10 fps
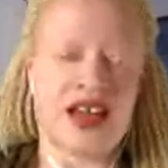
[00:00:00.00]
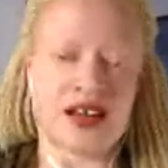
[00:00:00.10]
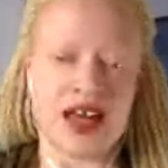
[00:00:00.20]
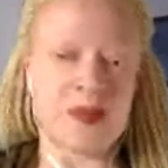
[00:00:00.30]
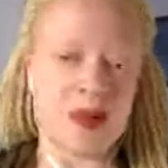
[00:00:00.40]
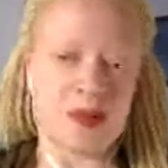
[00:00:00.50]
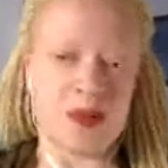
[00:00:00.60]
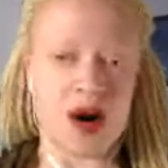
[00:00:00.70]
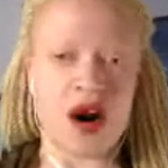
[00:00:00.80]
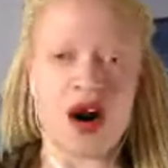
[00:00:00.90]
and a lot of
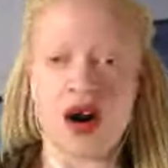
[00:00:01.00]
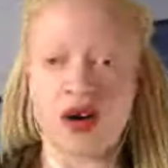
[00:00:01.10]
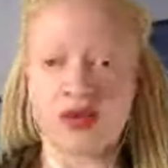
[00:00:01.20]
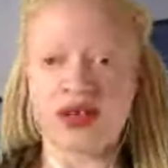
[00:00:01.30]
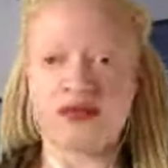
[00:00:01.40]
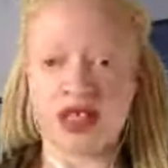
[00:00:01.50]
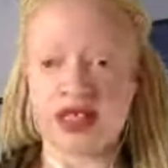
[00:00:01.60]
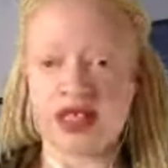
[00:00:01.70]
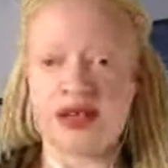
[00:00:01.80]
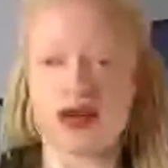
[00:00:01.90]
people are only
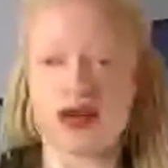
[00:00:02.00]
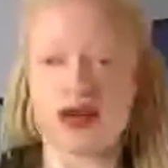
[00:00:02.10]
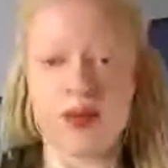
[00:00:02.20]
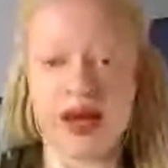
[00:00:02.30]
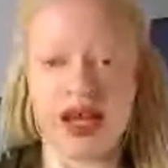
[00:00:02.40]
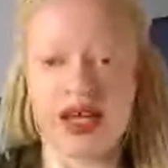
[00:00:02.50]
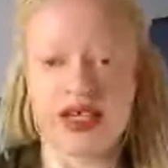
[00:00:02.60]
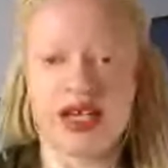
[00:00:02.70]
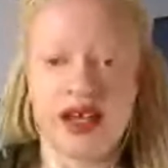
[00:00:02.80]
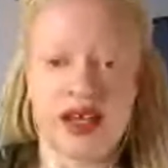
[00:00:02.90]
visiting your homepage,
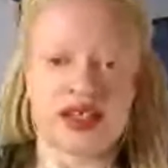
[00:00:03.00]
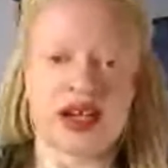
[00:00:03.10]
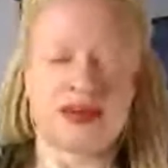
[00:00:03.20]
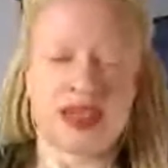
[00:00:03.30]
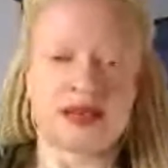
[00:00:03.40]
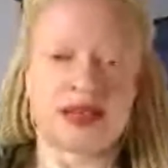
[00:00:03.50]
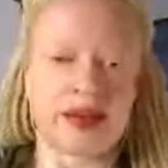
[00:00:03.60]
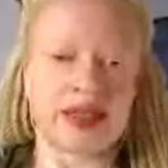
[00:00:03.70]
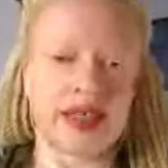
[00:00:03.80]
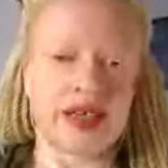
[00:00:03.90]
9 times out
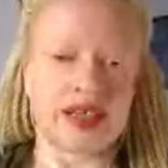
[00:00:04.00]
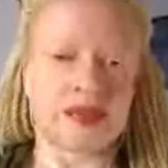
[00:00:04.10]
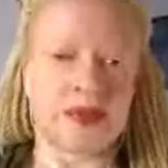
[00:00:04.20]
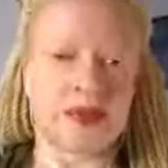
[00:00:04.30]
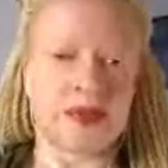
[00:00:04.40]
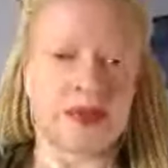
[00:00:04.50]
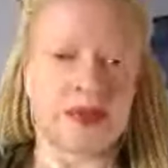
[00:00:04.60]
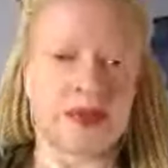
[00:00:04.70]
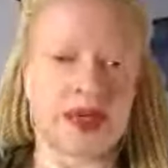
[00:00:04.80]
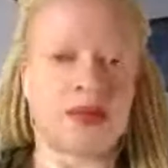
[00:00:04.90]
of 10 it's
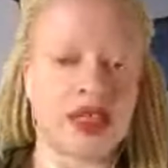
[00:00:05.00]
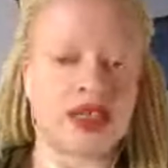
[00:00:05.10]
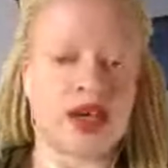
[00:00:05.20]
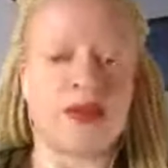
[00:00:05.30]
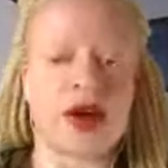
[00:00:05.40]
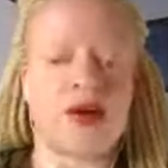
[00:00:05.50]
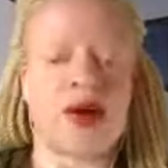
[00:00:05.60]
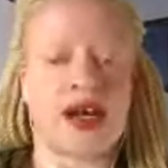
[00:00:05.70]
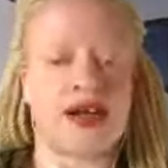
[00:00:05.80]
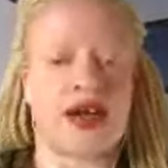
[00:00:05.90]
because they probably
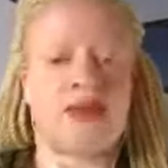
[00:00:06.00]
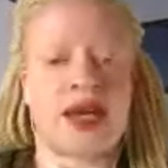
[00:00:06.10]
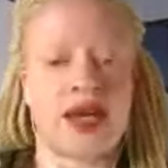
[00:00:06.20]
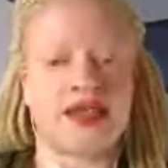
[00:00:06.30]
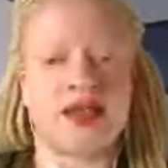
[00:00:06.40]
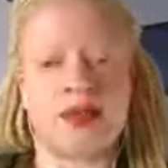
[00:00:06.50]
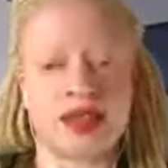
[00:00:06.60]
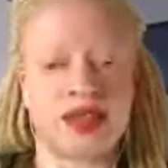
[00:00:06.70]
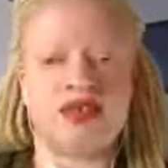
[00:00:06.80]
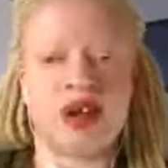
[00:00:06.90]
don't know how to
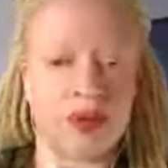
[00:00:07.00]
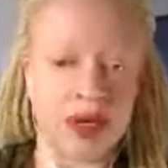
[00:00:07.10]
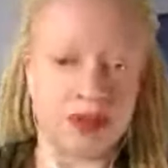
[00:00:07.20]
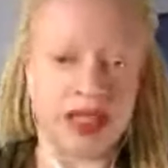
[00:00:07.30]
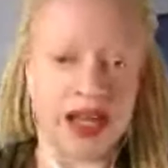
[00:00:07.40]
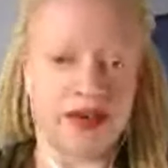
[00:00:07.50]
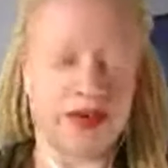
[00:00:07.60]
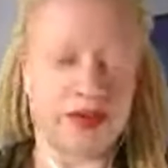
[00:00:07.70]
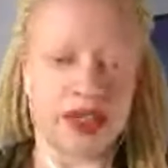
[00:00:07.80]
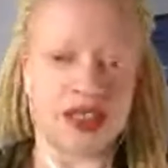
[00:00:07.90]
navigate to the rest of your
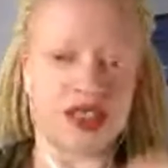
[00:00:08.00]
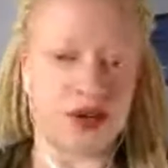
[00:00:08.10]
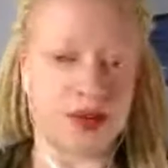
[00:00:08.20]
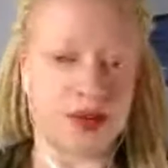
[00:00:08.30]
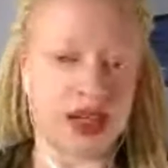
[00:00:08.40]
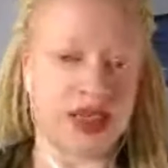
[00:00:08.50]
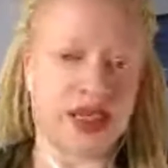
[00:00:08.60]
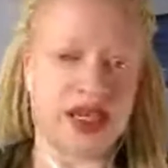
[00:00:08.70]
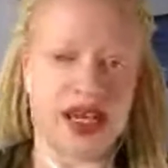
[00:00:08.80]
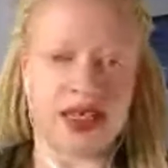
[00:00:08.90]
website, which
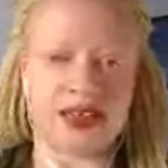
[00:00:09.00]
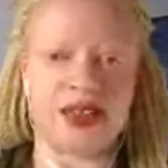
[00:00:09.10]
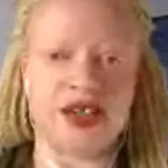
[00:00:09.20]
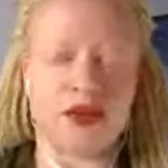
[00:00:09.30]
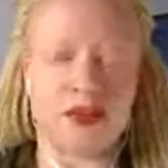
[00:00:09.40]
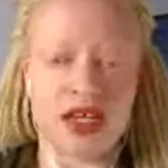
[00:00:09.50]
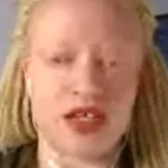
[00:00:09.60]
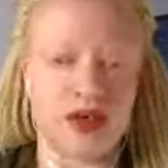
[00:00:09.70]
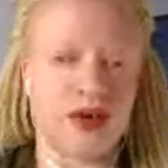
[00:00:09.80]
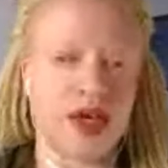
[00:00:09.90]
directly connects to your
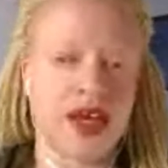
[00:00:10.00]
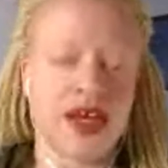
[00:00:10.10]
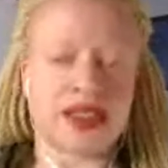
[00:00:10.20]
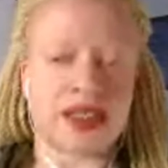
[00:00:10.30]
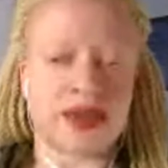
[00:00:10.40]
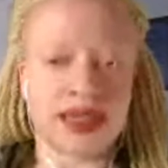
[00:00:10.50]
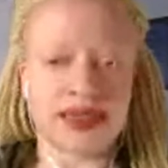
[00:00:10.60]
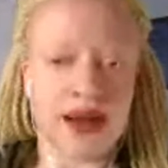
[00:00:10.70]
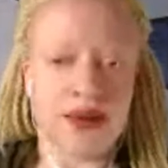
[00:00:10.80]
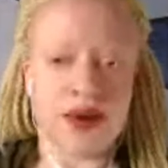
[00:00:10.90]
menu. So
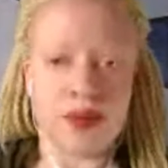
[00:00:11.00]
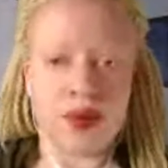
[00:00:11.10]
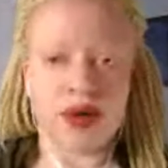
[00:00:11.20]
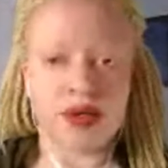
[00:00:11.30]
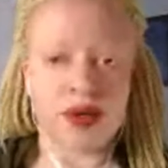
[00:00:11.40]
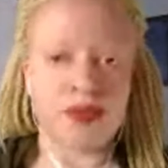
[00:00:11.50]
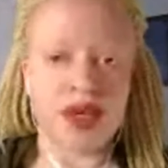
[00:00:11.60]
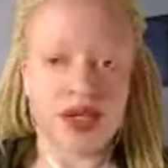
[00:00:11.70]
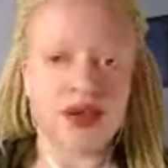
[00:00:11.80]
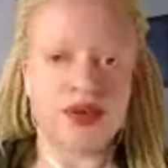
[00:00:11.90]
that's how important your
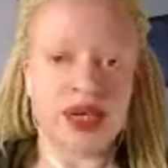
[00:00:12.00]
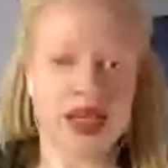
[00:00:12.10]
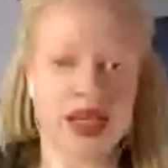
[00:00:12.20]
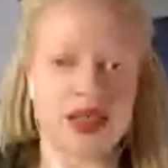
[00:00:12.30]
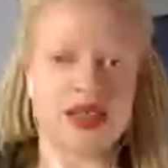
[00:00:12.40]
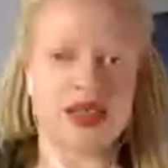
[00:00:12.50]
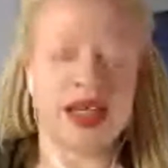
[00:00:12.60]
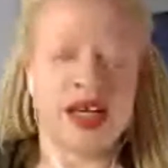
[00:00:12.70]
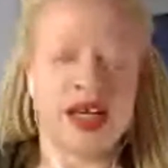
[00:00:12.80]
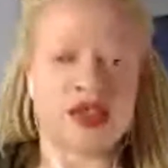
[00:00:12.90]
menu is
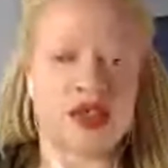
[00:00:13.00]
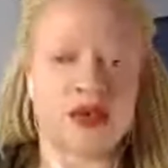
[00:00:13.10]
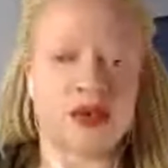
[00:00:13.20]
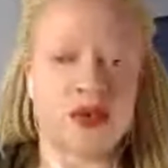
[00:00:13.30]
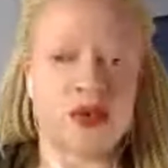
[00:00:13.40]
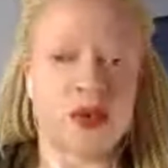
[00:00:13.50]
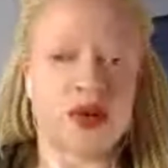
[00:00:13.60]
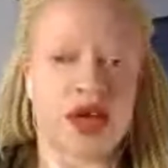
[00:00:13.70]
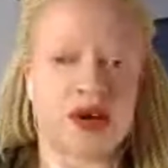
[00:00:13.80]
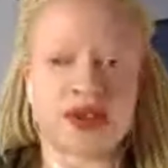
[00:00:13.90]
to
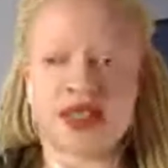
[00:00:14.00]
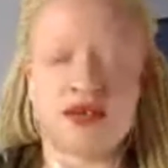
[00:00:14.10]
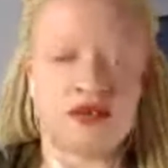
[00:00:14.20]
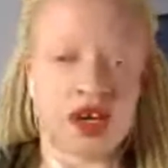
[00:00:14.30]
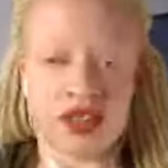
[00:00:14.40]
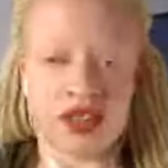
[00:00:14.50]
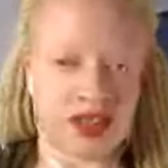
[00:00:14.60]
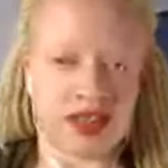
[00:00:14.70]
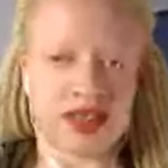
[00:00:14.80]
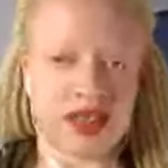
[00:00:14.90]
those
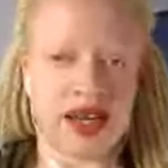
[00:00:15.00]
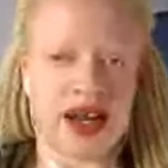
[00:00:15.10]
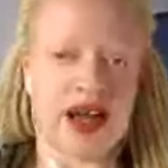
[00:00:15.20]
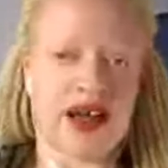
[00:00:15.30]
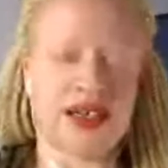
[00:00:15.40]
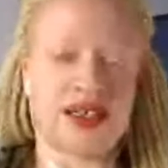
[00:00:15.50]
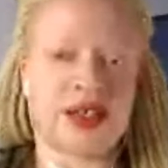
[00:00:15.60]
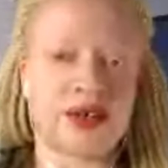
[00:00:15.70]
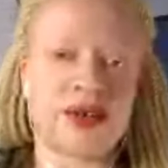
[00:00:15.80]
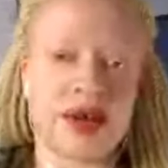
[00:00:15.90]
conversions. And I can
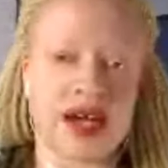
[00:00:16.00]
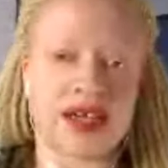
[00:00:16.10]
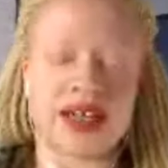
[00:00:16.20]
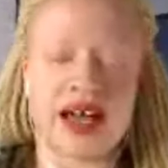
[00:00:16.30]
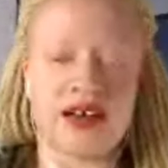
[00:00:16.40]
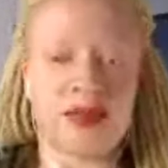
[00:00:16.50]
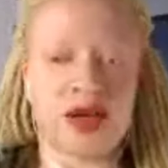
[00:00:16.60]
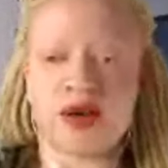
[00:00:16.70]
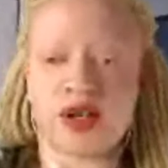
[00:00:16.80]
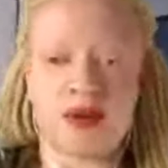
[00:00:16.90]
tell you guys, I've been
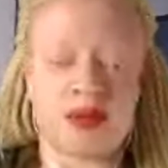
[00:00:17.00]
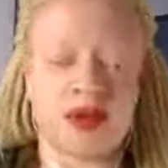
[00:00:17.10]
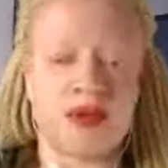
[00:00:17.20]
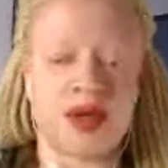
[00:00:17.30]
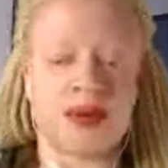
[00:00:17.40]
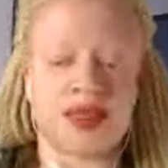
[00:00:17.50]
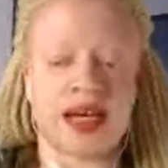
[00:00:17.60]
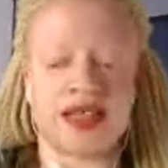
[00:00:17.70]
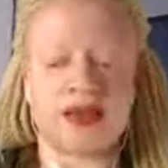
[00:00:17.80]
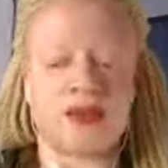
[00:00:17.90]
on a couple of
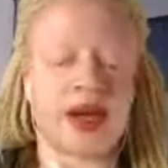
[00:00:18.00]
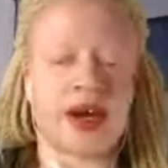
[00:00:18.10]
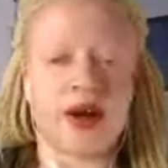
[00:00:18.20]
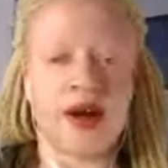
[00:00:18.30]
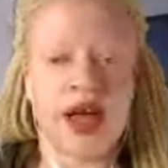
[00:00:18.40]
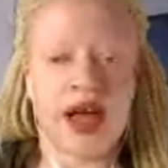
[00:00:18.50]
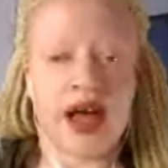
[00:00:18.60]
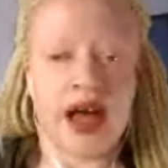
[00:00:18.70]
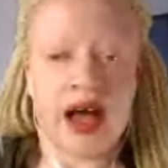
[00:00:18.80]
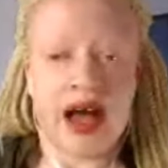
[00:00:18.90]
websites where
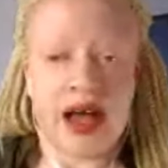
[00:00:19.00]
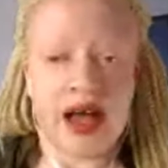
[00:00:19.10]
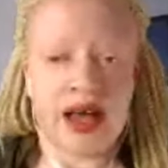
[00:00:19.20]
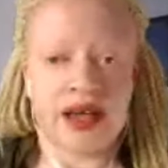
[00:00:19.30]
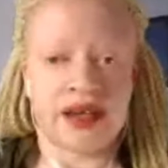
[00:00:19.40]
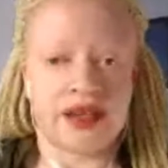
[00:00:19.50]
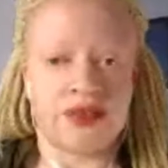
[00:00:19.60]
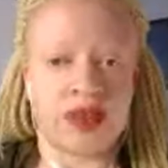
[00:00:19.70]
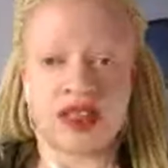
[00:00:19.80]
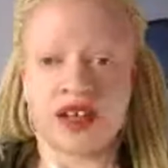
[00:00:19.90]
I
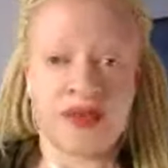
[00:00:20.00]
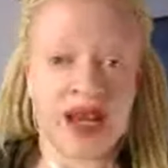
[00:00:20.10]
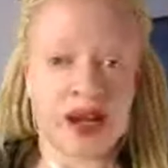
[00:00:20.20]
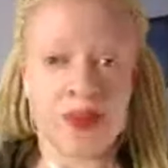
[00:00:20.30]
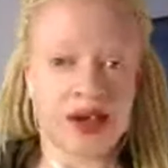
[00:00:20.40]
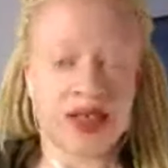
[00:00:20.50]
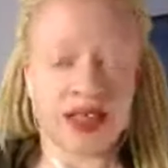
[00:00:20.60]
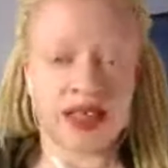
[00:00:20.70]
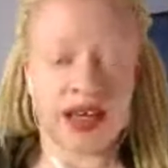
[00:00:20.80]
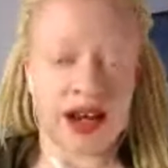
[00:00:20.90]
was going to make a purchase
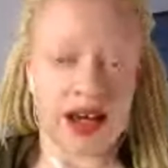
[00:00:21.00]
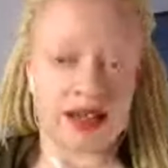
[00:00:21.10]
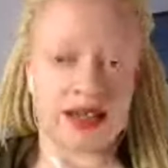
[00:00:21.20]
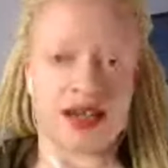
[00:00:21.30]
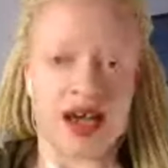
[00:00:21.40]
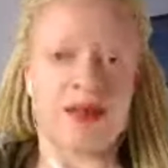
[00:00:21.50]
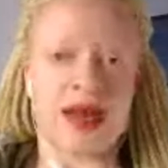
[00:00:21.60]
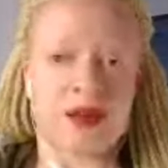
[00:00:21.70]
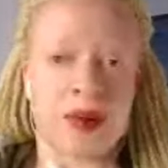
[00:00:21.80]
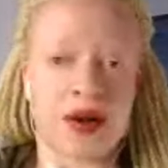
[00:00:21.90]
and I did not make a
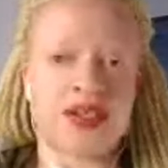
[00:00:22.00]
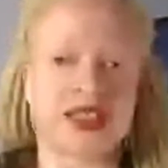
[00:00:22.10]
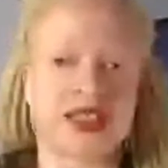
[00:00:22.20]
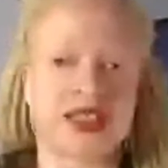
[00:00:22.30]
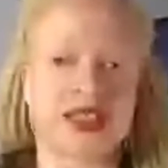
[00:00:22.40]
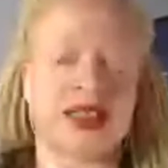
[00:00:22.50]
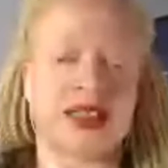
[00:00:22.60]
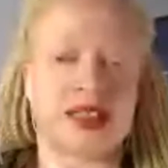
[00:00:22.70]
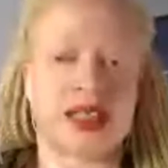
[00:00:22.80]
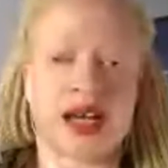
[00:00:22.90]
purchase because
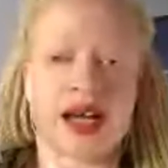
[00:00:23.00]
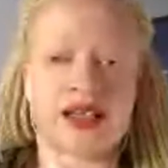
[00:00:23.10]
I